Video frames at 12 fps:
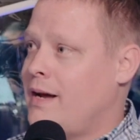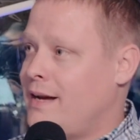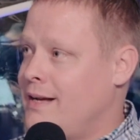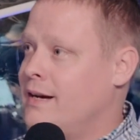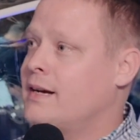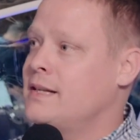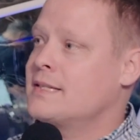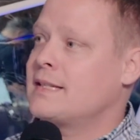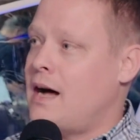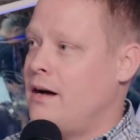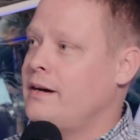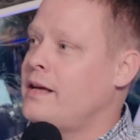right? In a
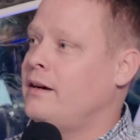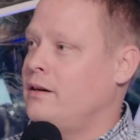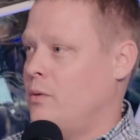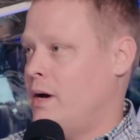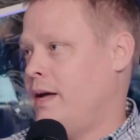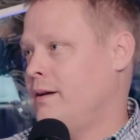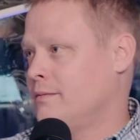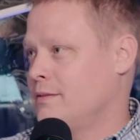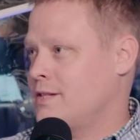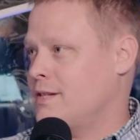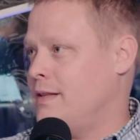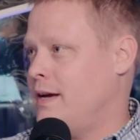consolidated way
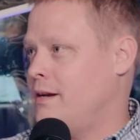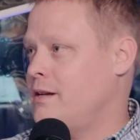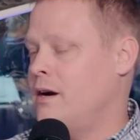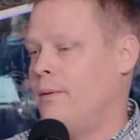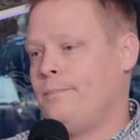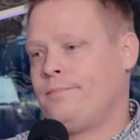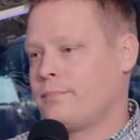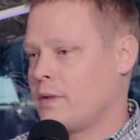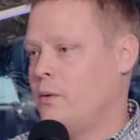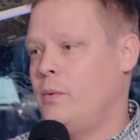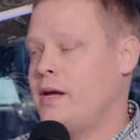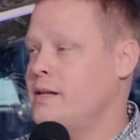so that,
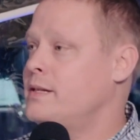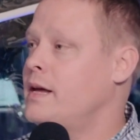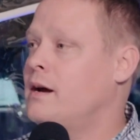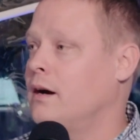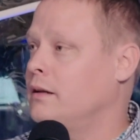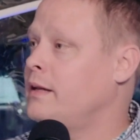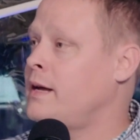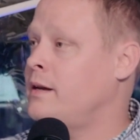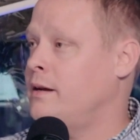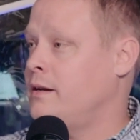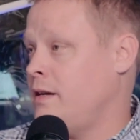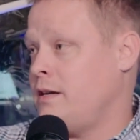we can take our
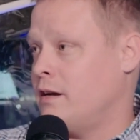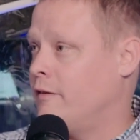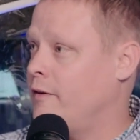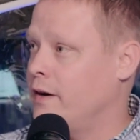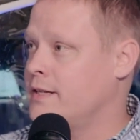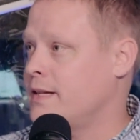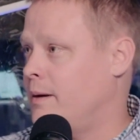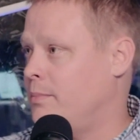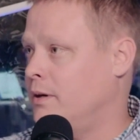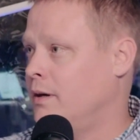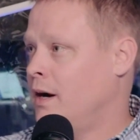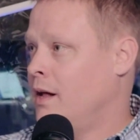lead in India, for
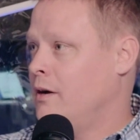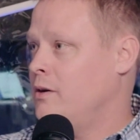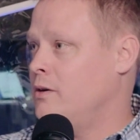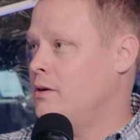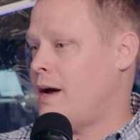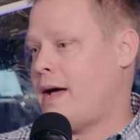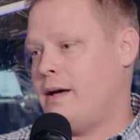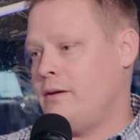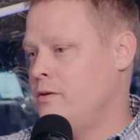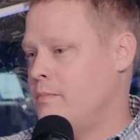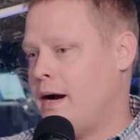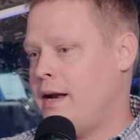example, who
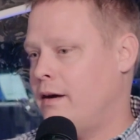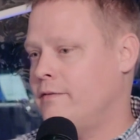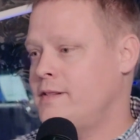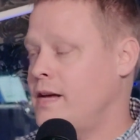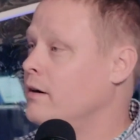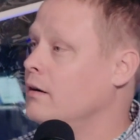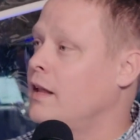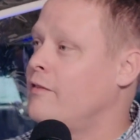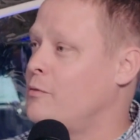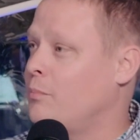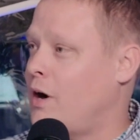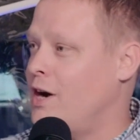might have 10 or
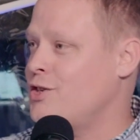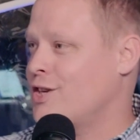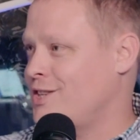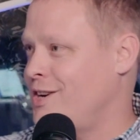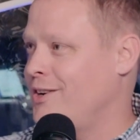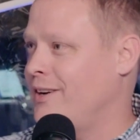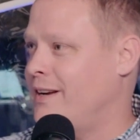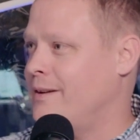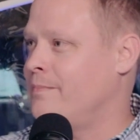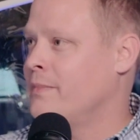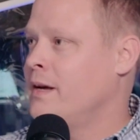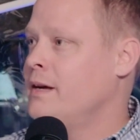11 projects under him,